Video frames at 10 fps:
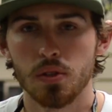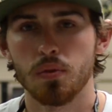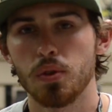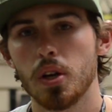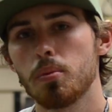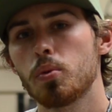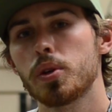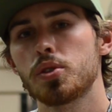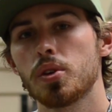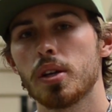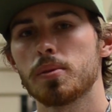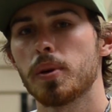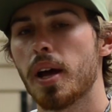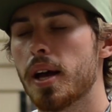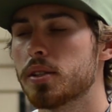So for a couple weeks, you guys have
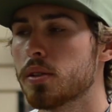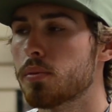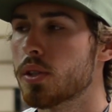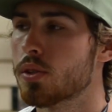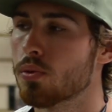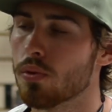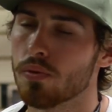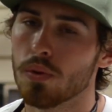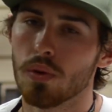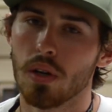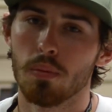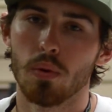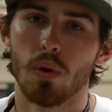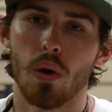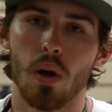been asking me to review a
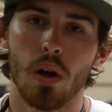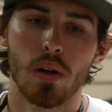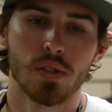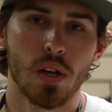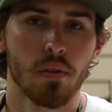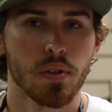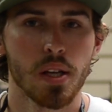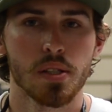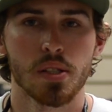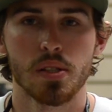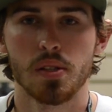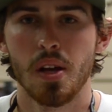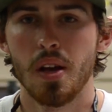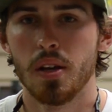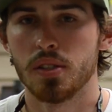couple soft cases,
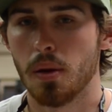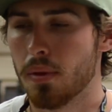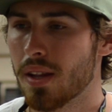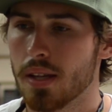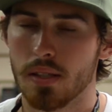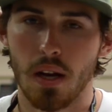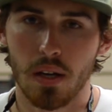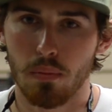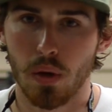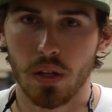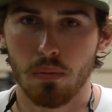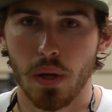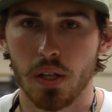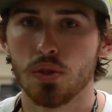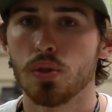something that's not going to break the
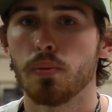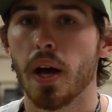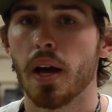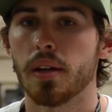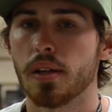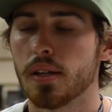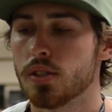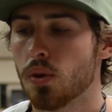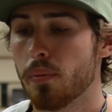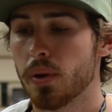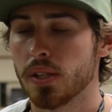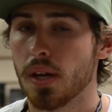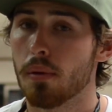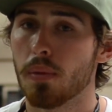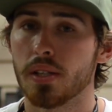bank too bad, and so I picked
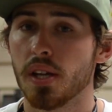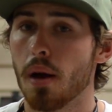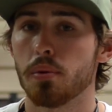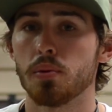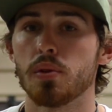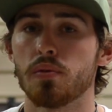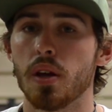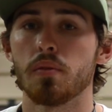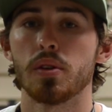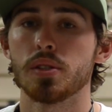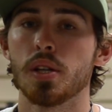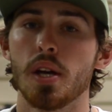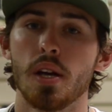out my top 3 favorites.